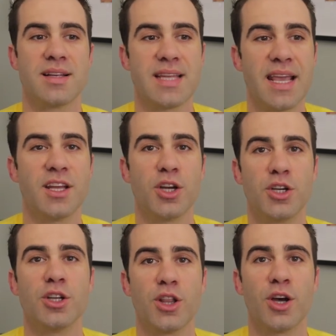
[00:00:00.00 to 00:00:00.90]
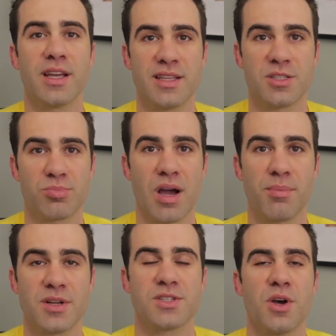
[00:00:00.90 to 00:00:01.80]
taking a good look at these
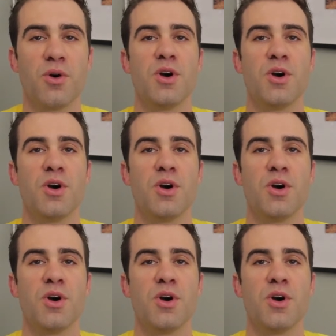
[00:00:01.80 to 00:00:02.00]
properties so